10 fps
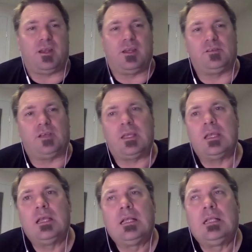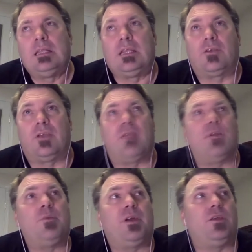And it's like literally
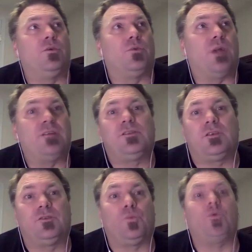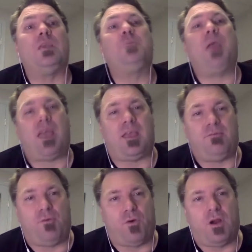everybody who registers, we pay
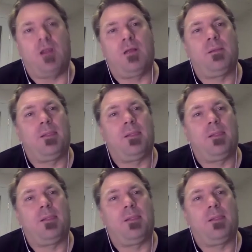for.